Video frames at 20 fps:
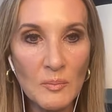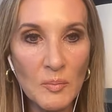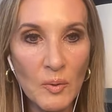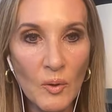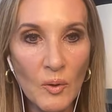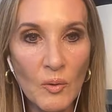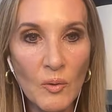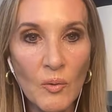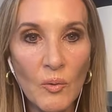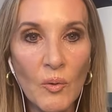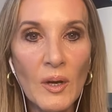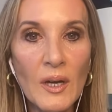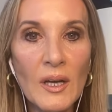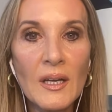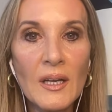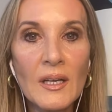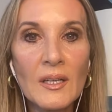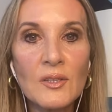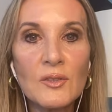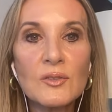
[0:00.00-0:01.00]
a book, or
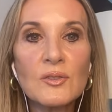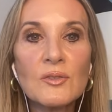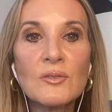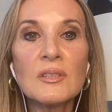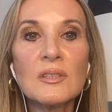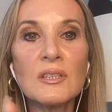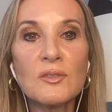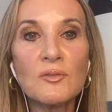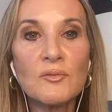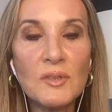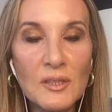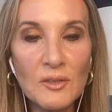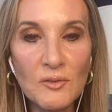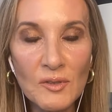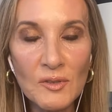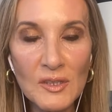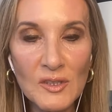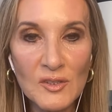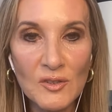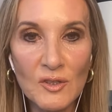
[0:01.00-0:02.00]
you do need to read
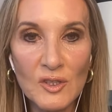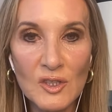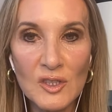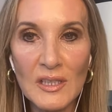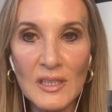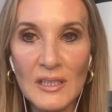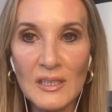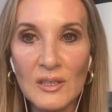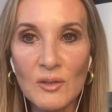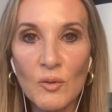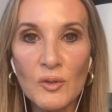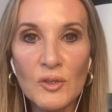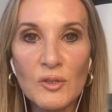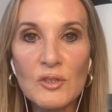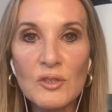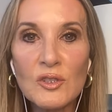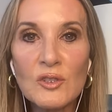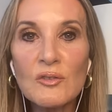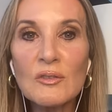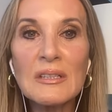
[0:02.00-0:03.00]
a research study, or
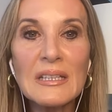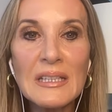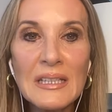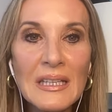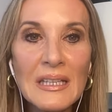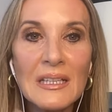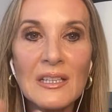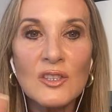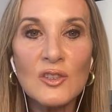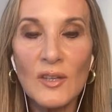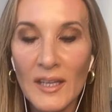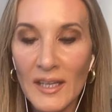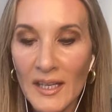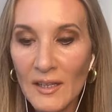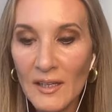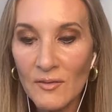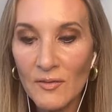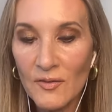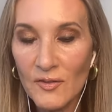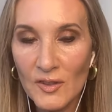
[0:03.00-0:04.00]
you do need to
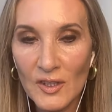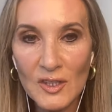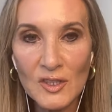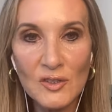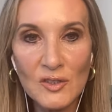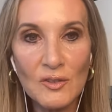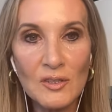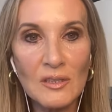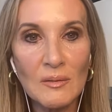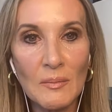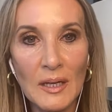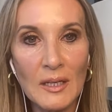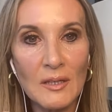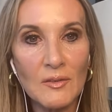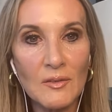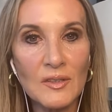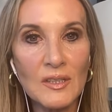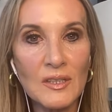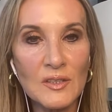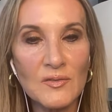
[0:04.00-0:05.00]
have a certain
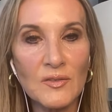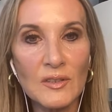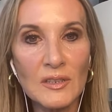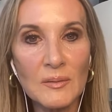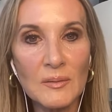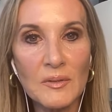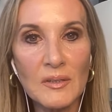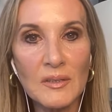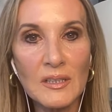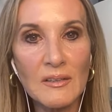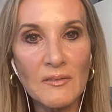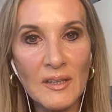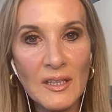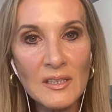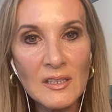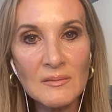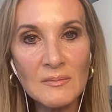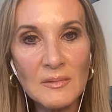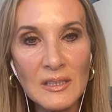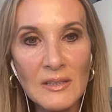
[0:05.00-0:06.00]
amount of things filled up in the day.
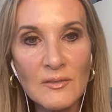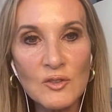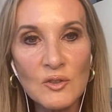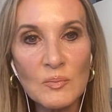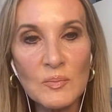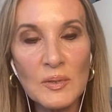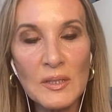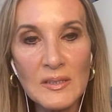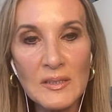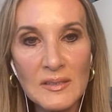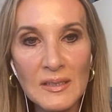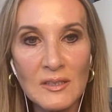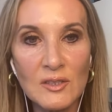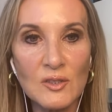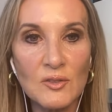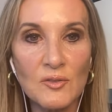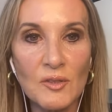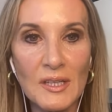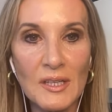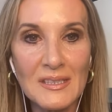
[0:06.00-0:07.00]
That gives you peace.
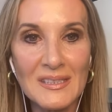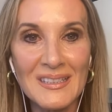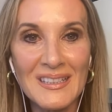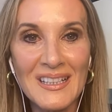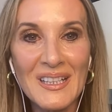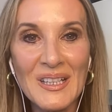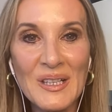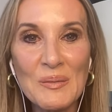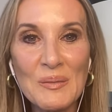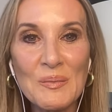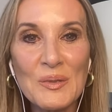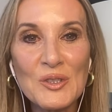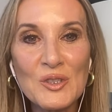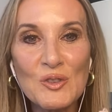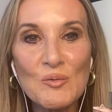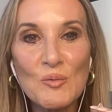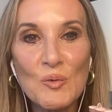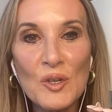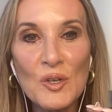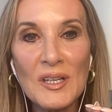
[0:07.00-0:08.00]
That's great. But
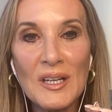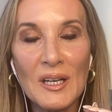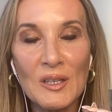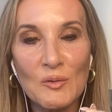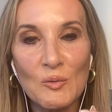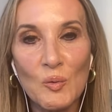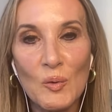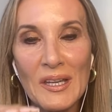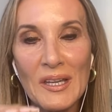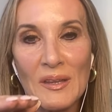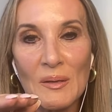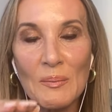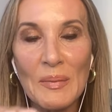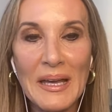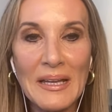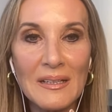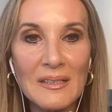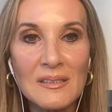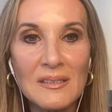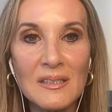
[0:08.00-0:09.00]
to work out where the
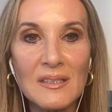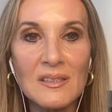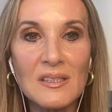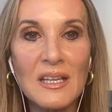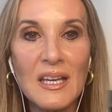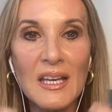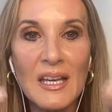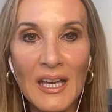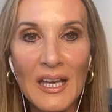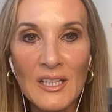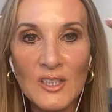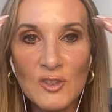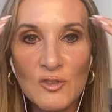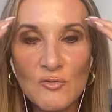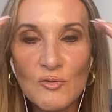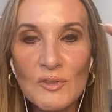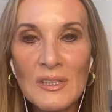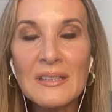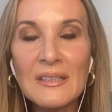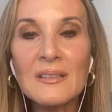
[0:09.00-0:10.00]
balance is and
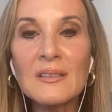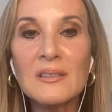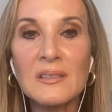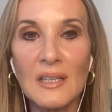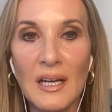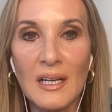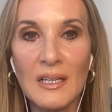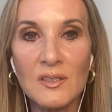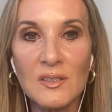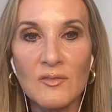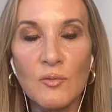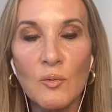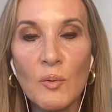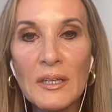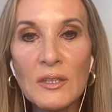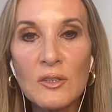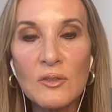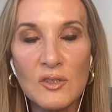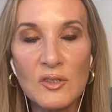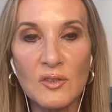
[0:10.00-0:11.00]
to read the signs of
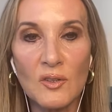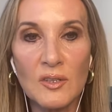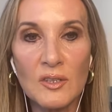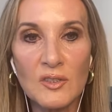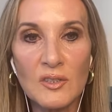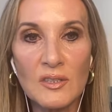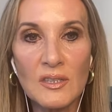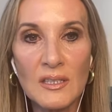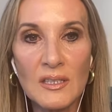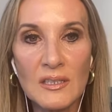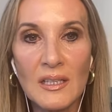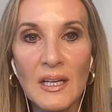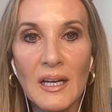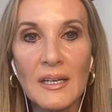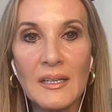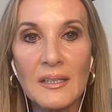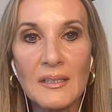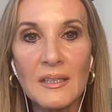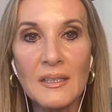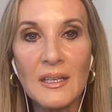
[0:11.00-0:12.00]
when you're starting to get
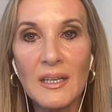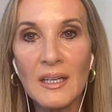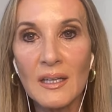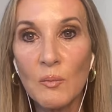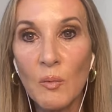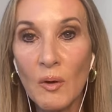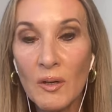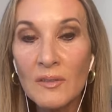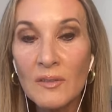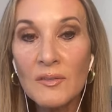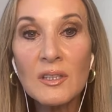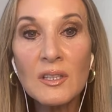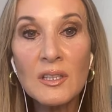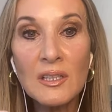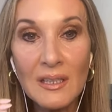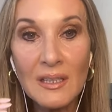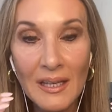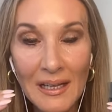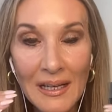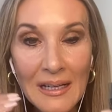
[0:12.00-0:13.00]
tired and one of the
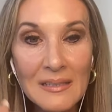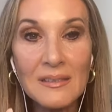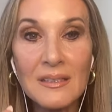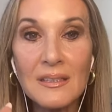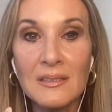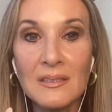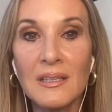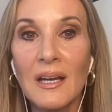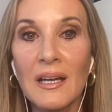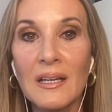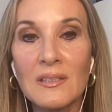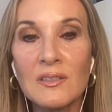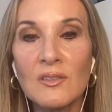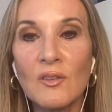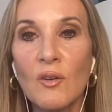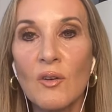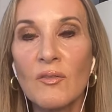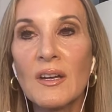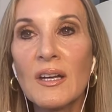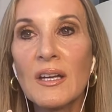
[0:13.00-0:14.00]
classic signs
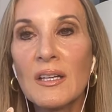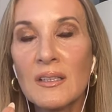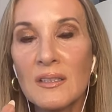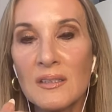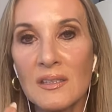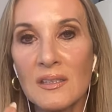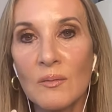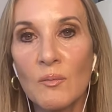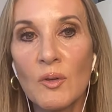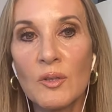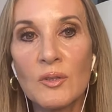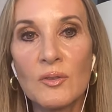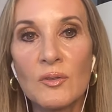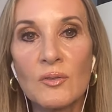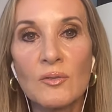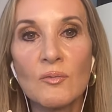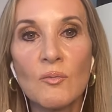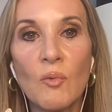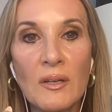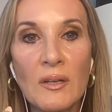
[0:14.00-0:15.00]
of someone
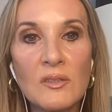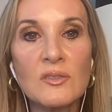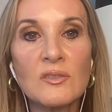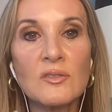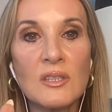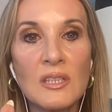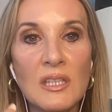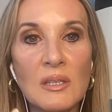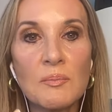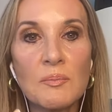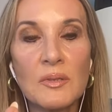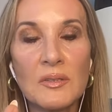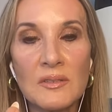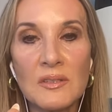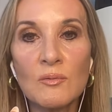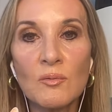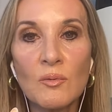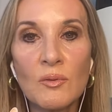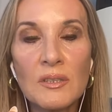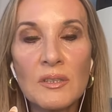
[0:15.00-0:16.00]
who wants to keep
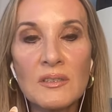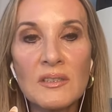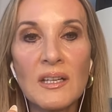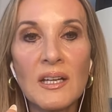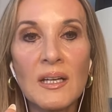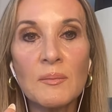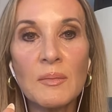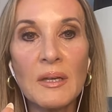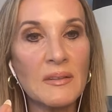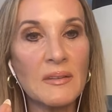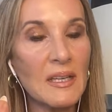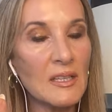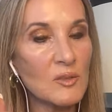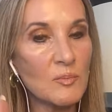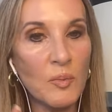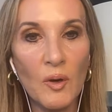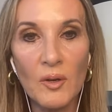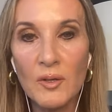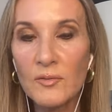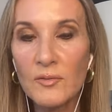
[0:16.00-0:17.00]
busy all the time, mm-hmm. and
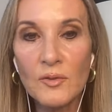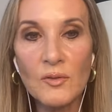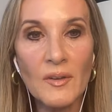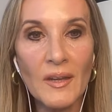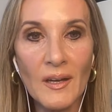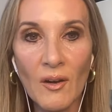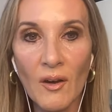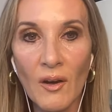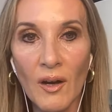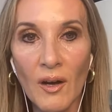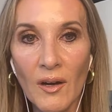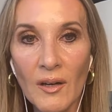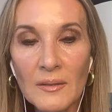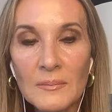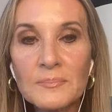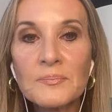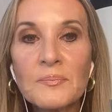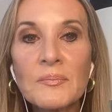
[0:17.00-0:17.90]
that's part of who they are,